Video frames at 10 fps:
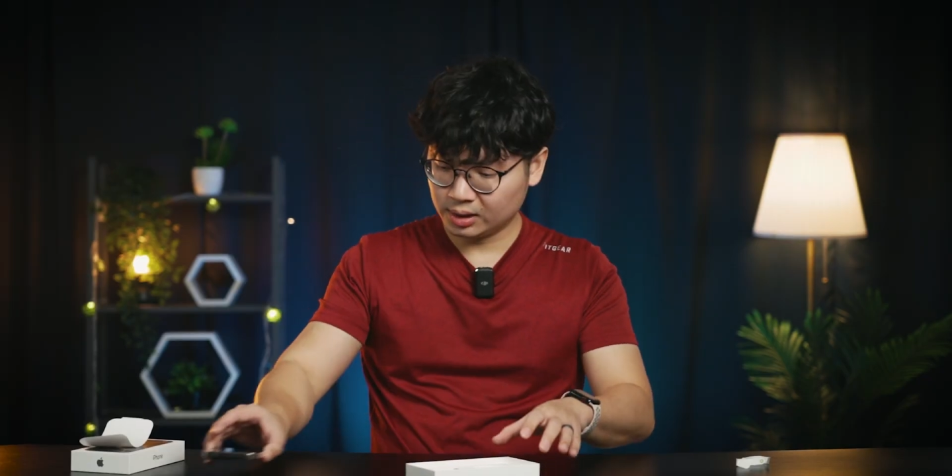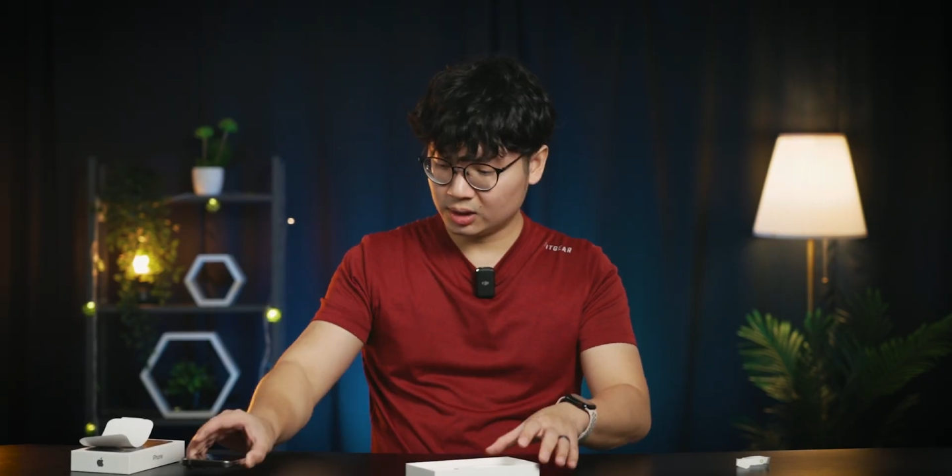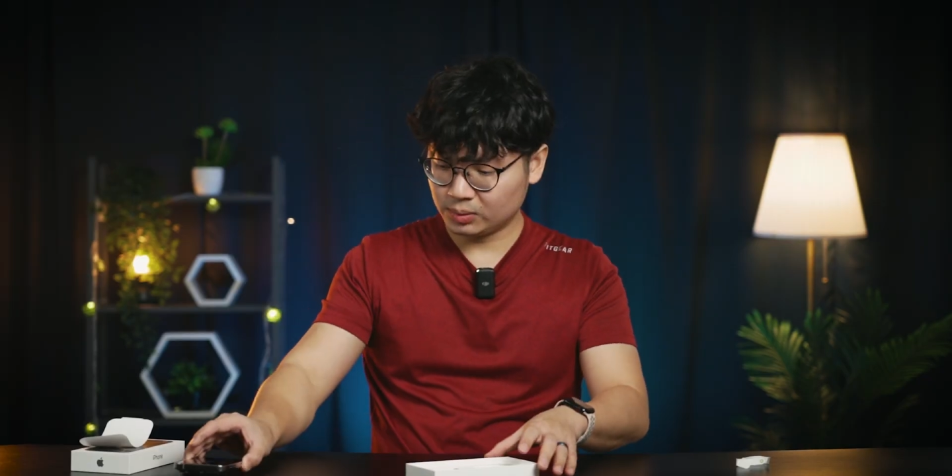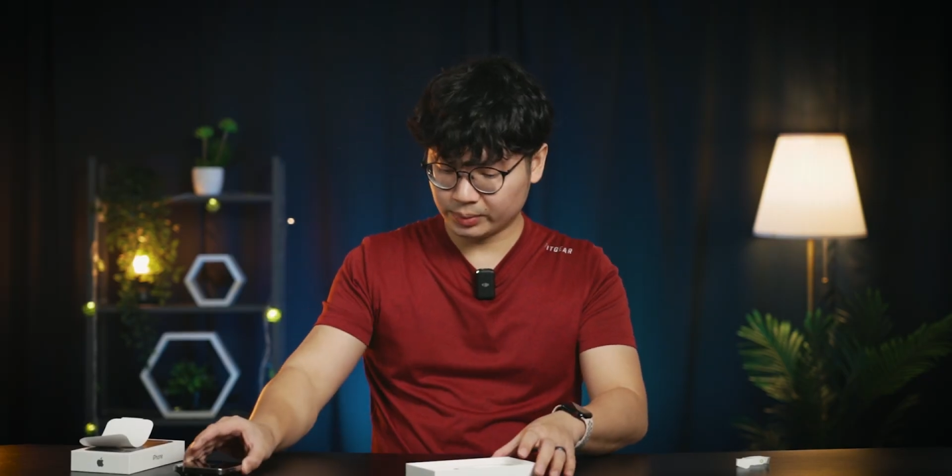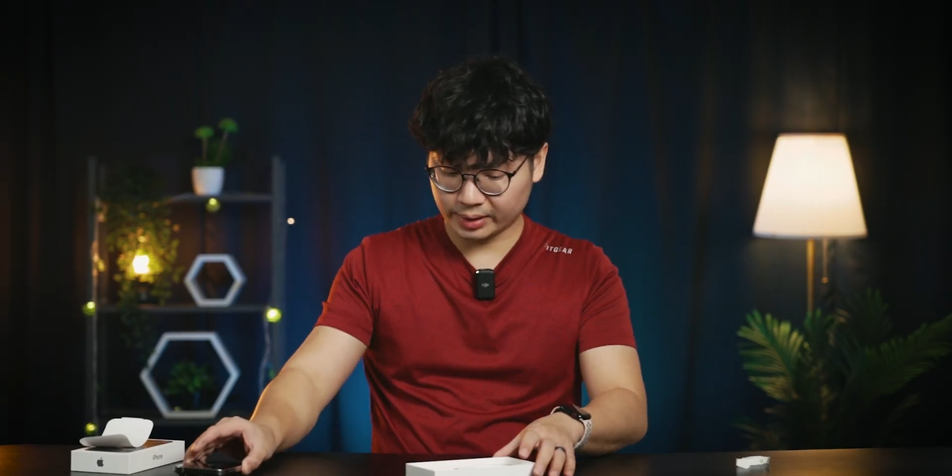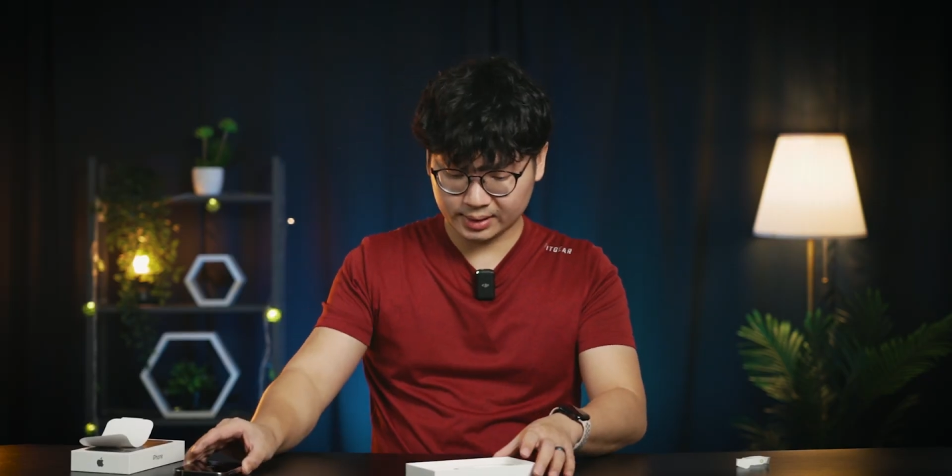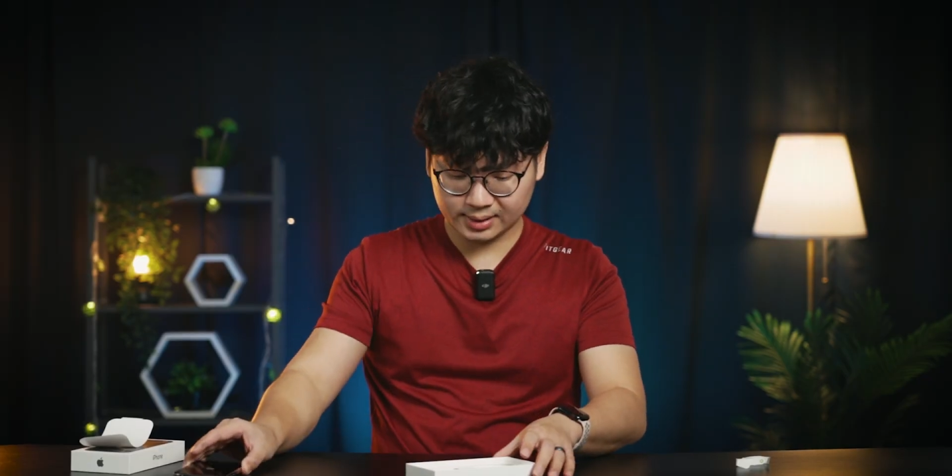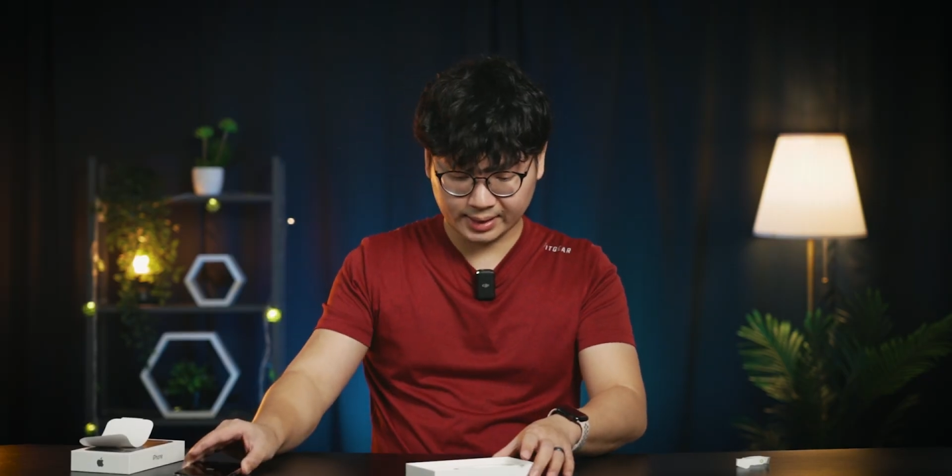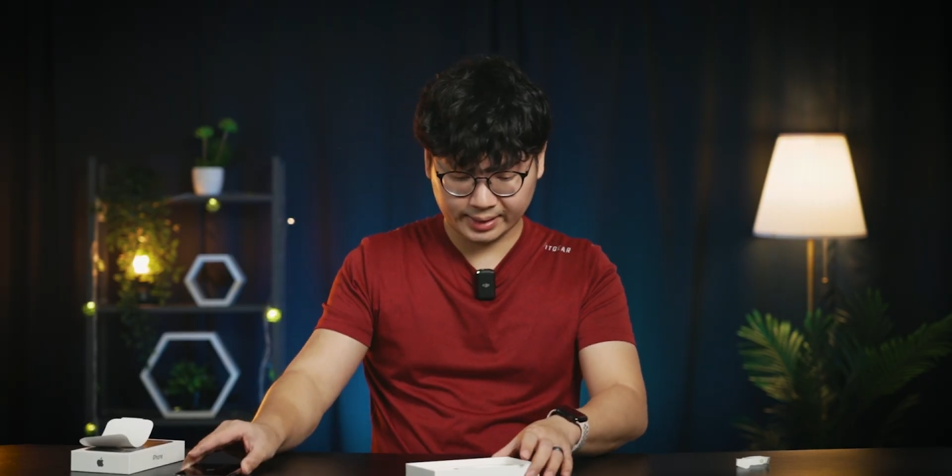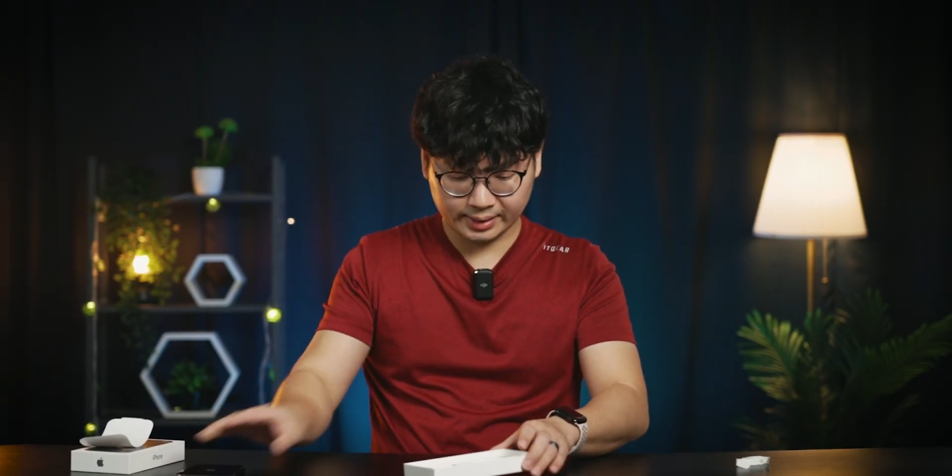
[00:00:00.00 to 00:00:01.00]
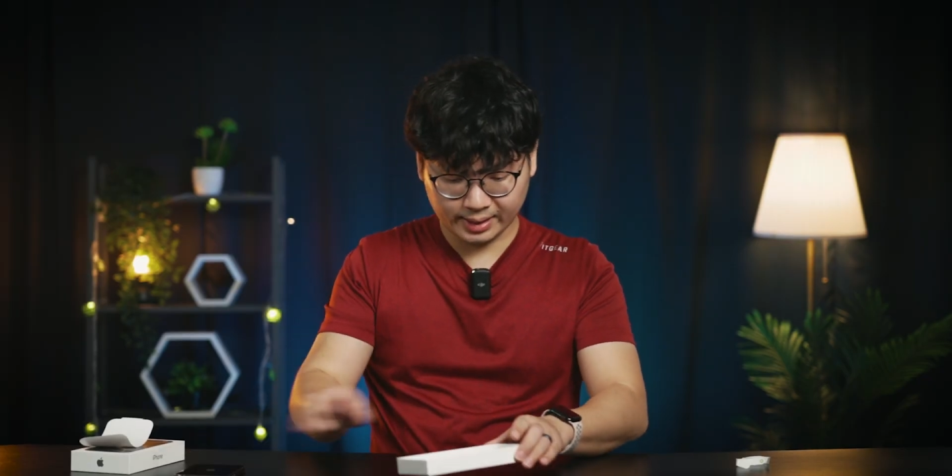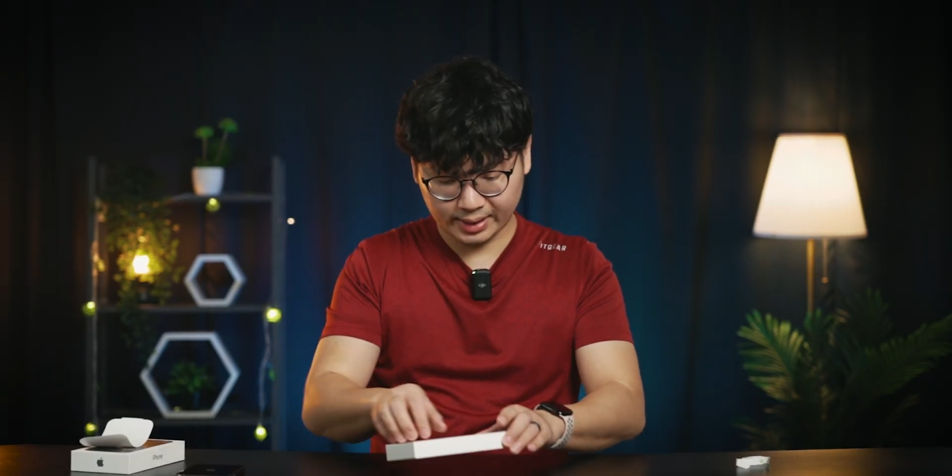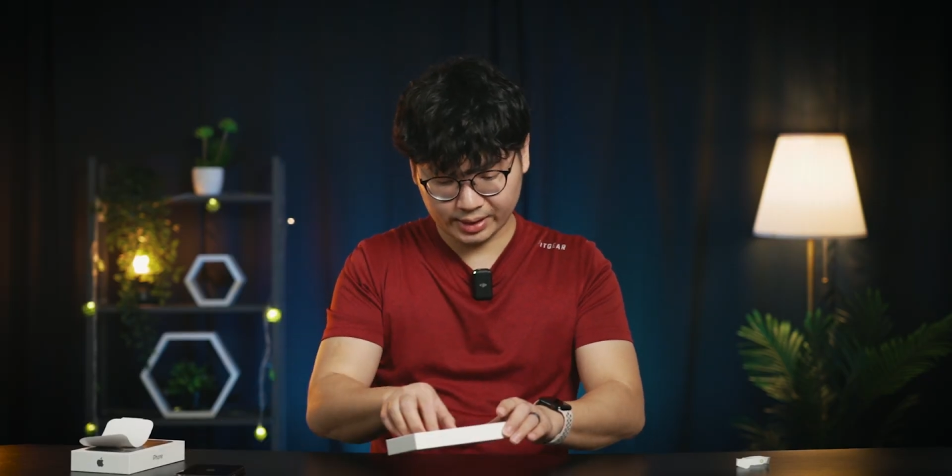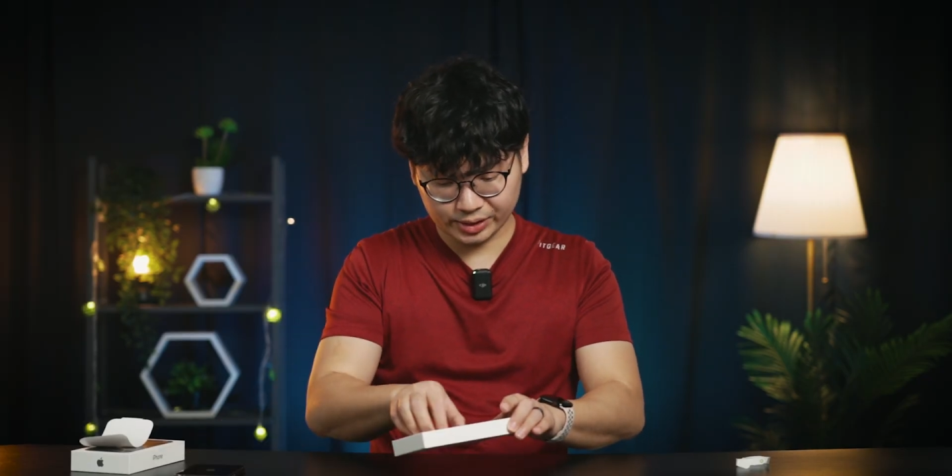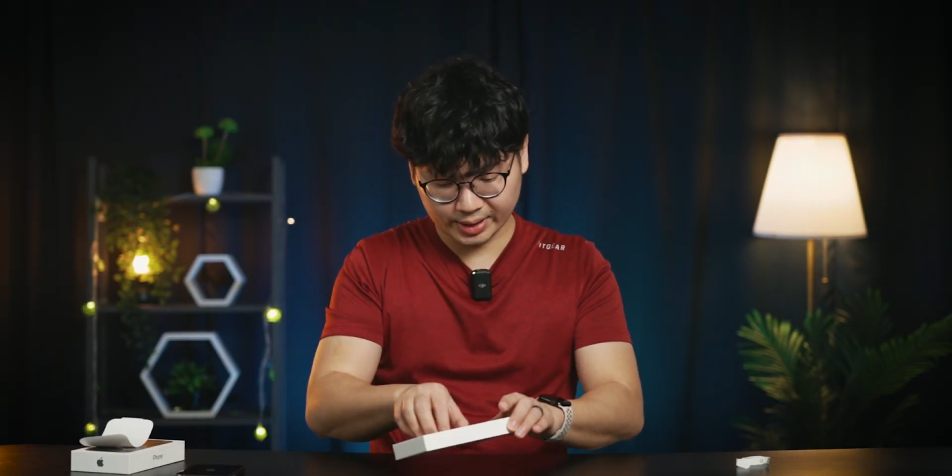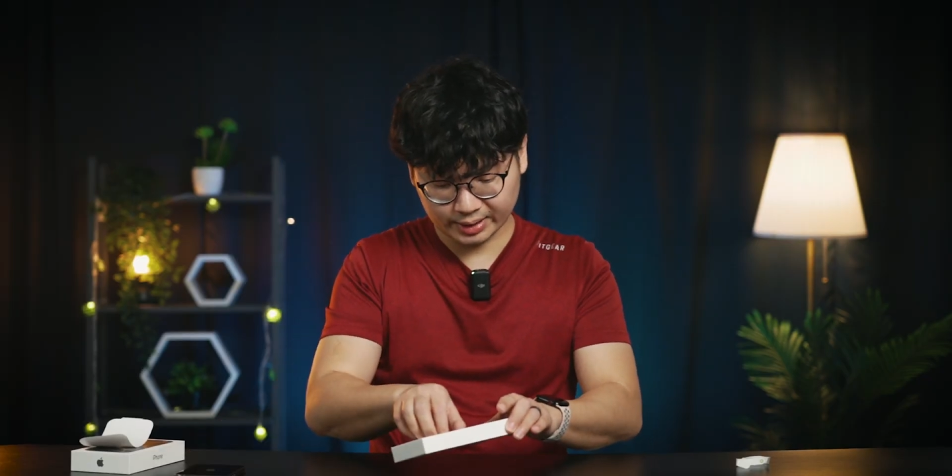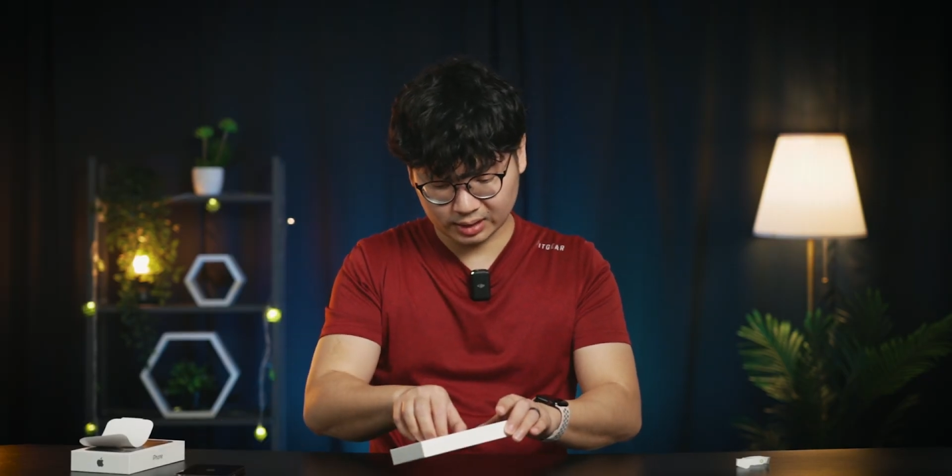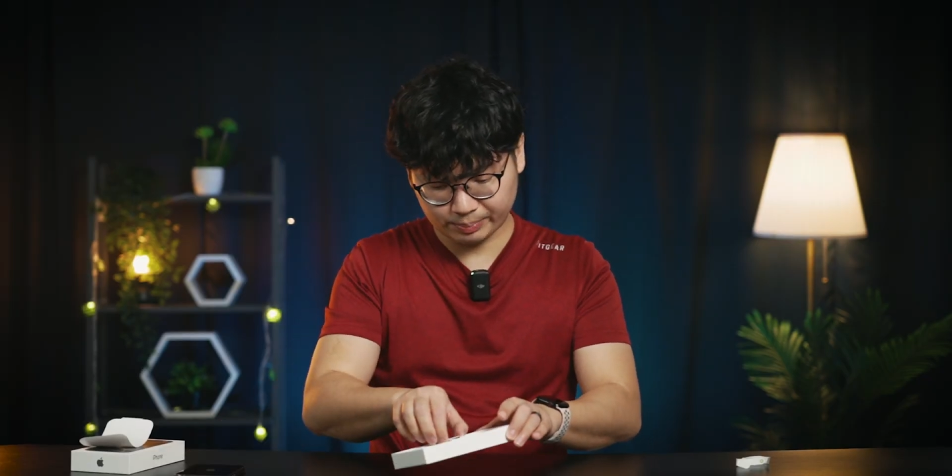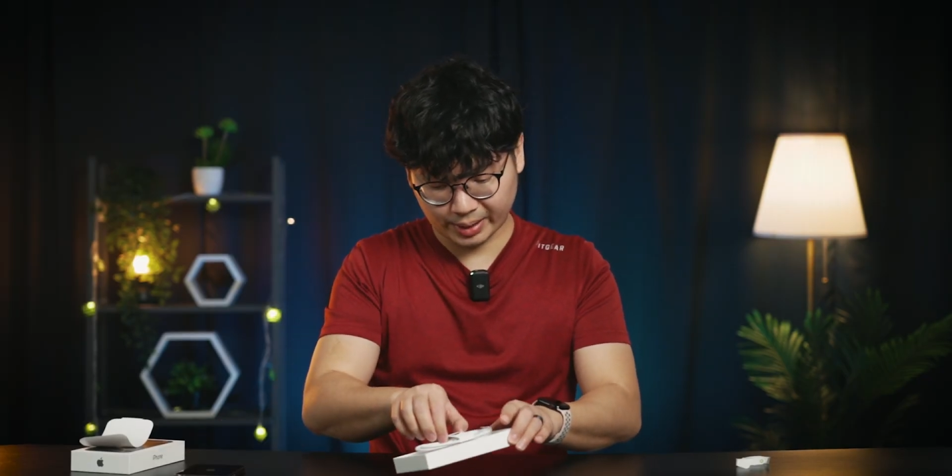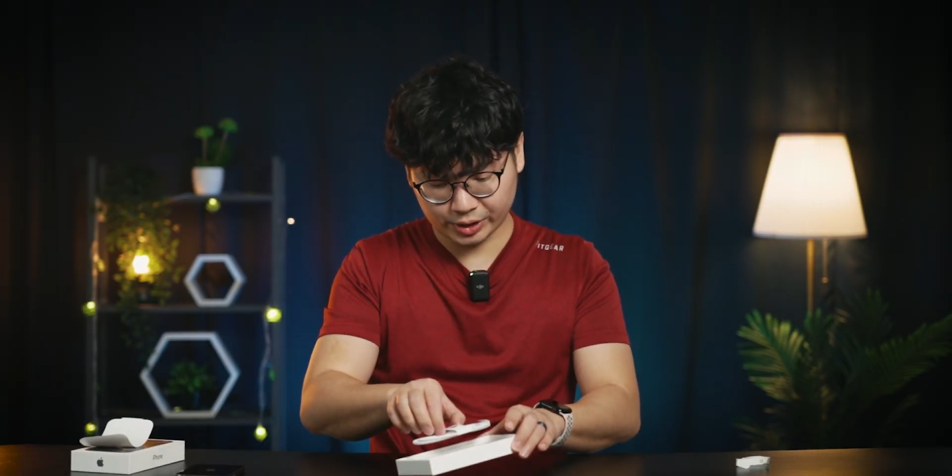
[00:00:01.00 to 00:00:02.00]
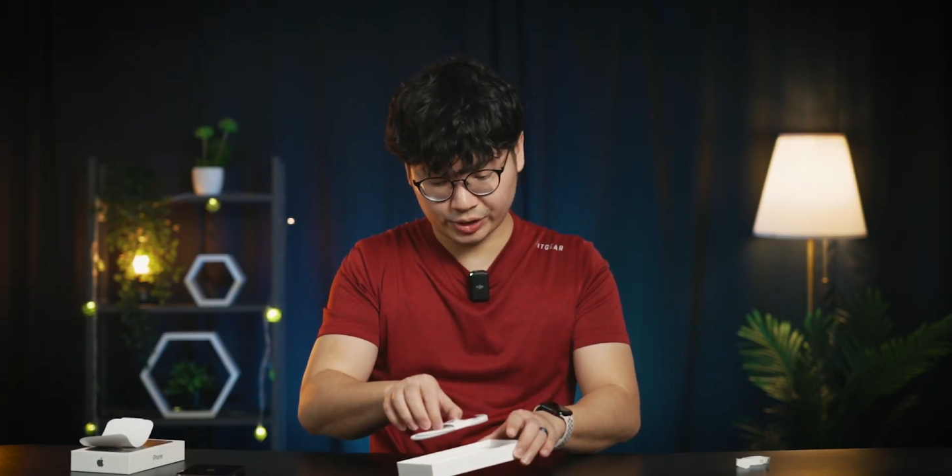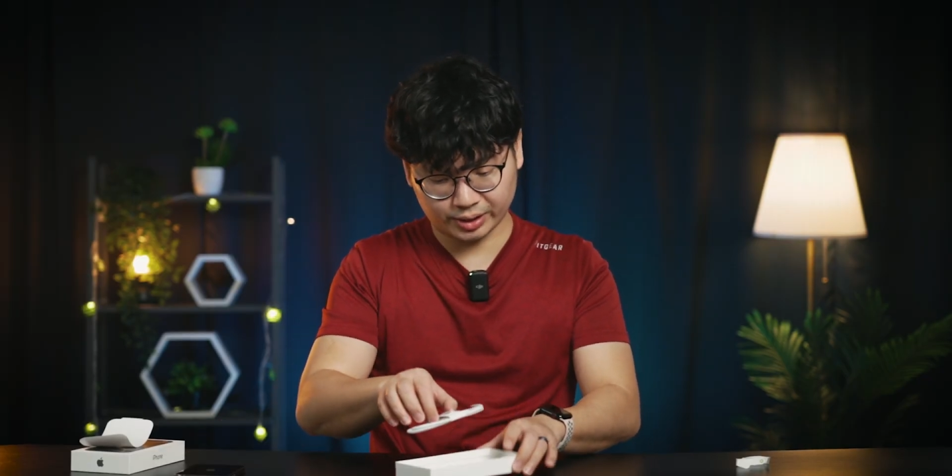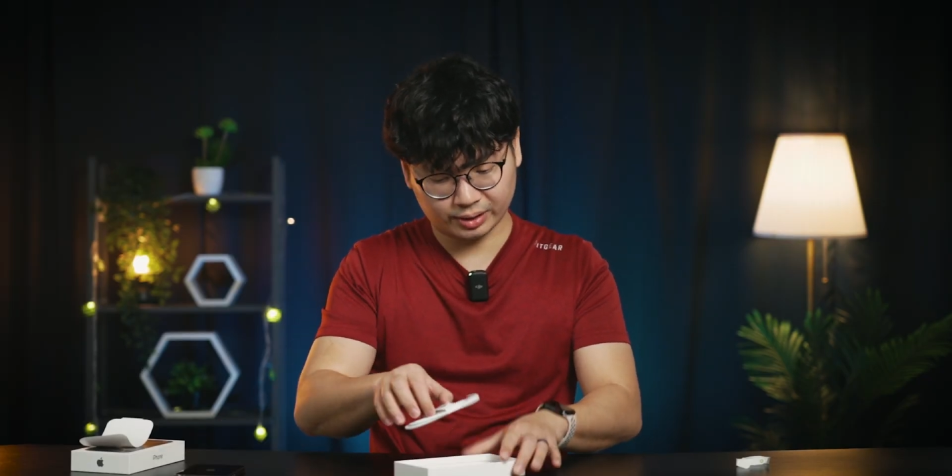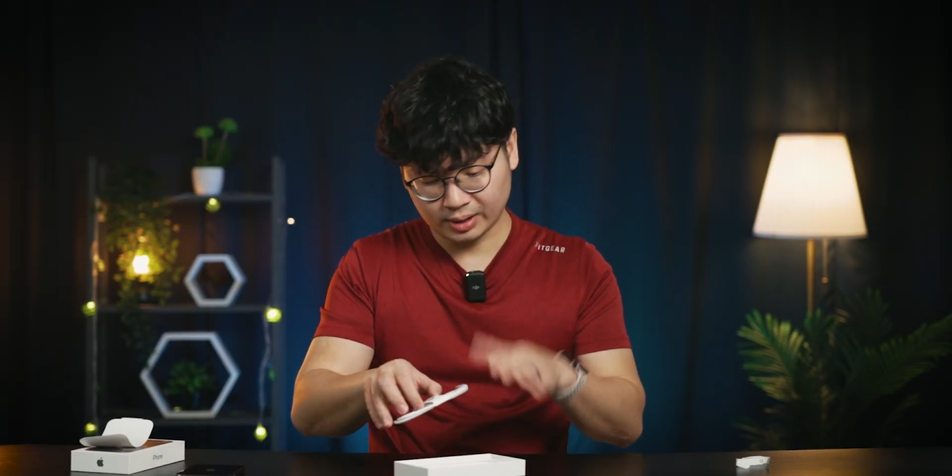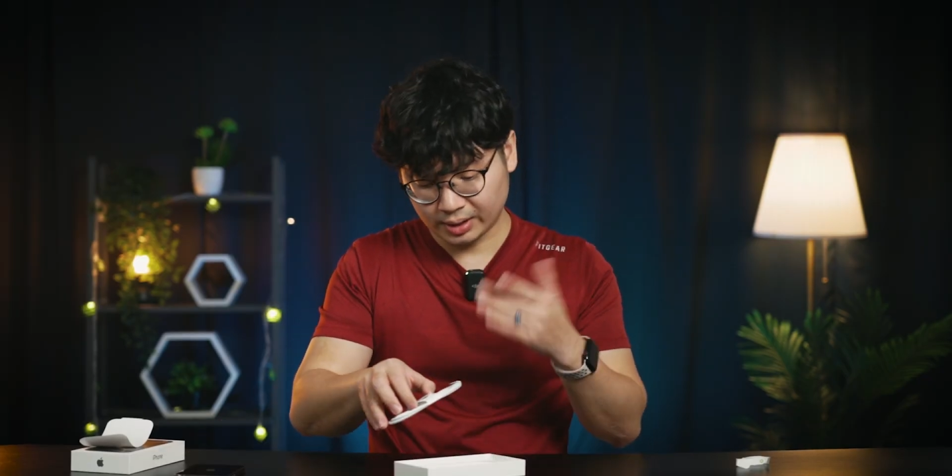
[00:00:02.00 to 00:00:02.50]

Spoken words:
let's put it aside and check the packaging.